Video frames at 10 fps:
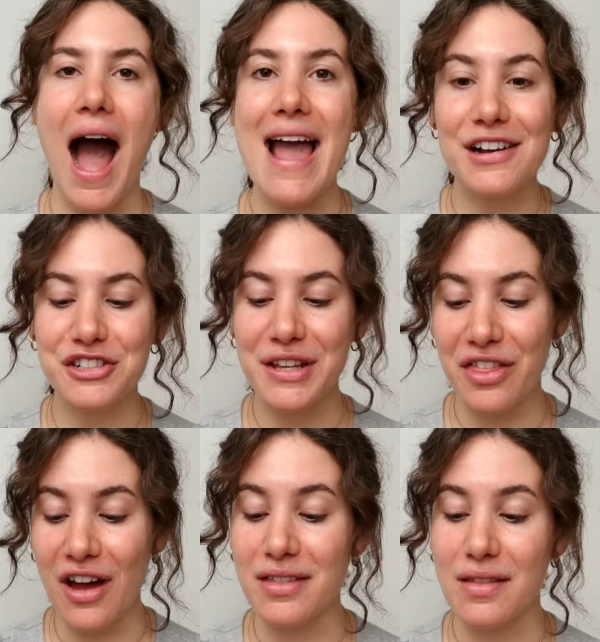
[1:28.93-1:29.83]
I actually
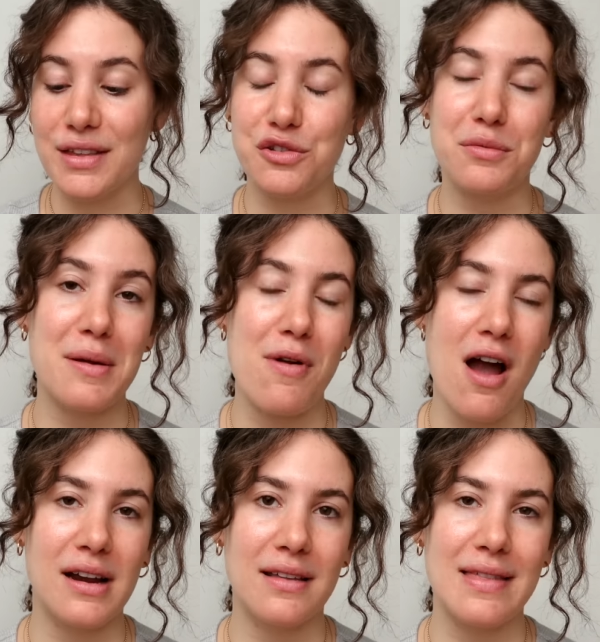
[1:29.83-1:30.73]
thought that this would be a
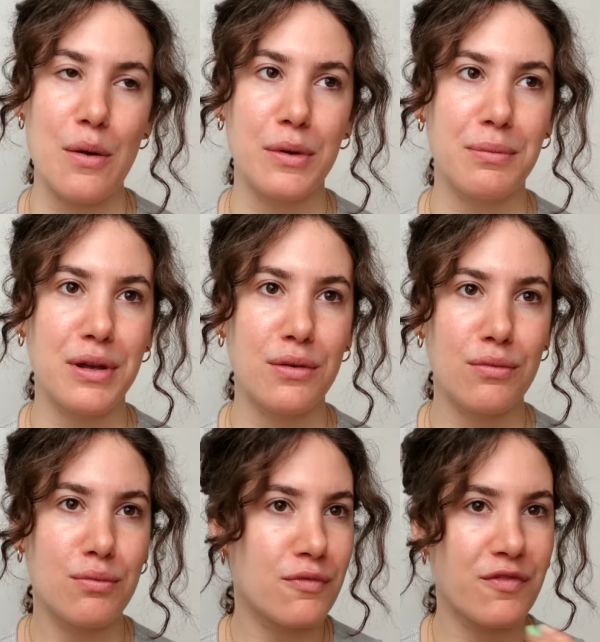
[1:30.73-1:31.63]
product that would be
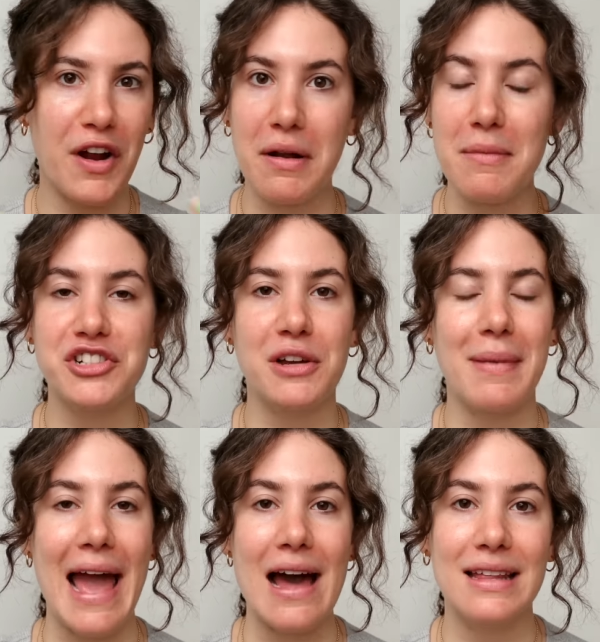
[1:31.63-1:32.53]
very much on
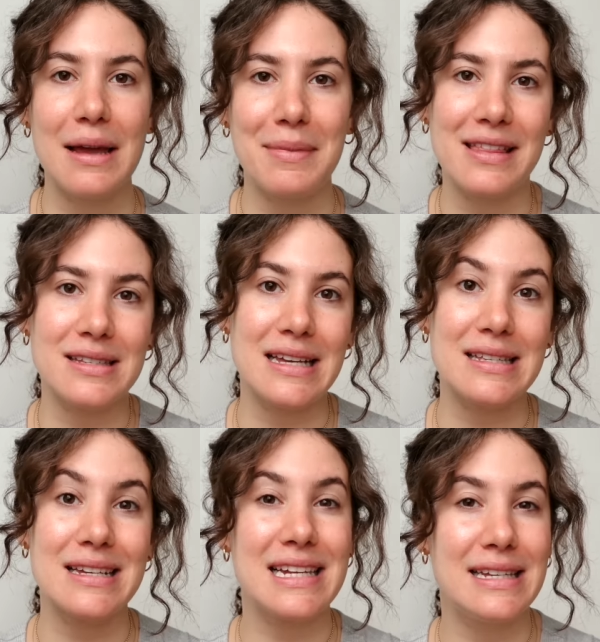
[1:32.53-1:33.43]
my alley. I mean, this is
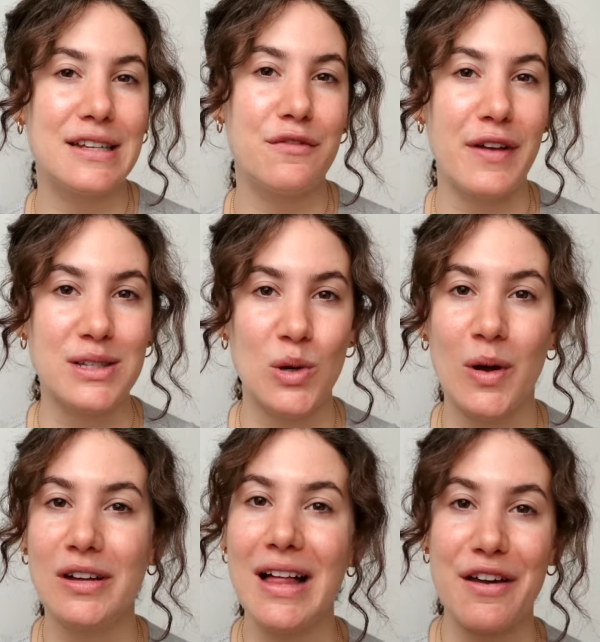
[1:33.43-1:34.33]
a tinted face
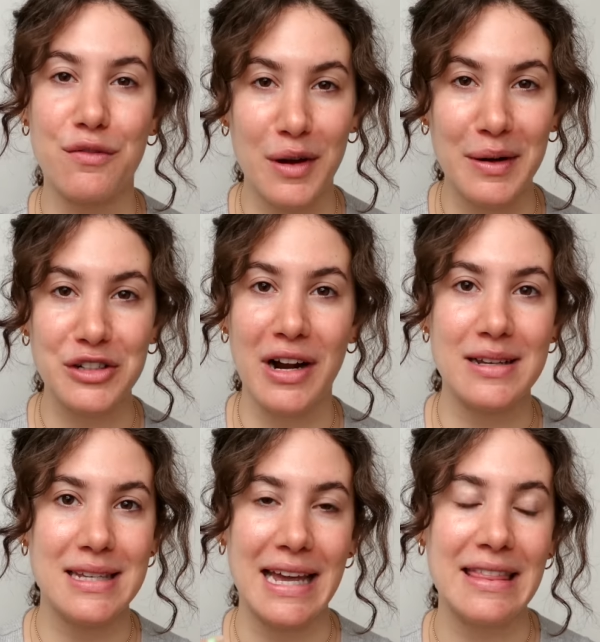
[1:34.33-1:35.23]
oil. I have very dry
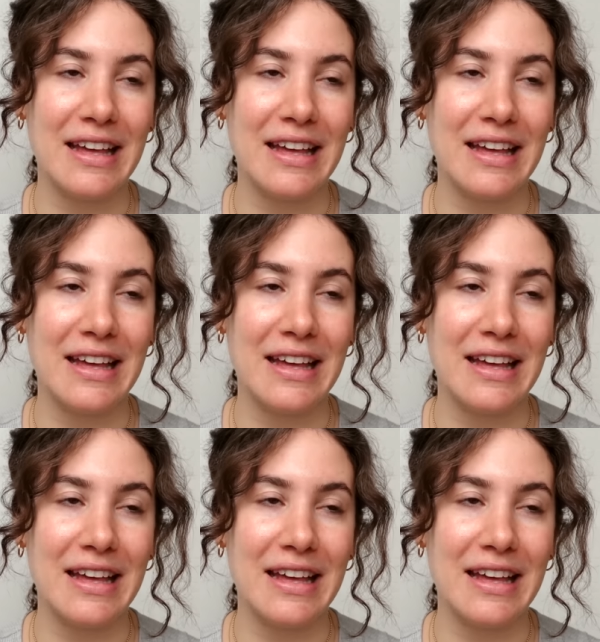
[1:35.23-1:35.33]
skin.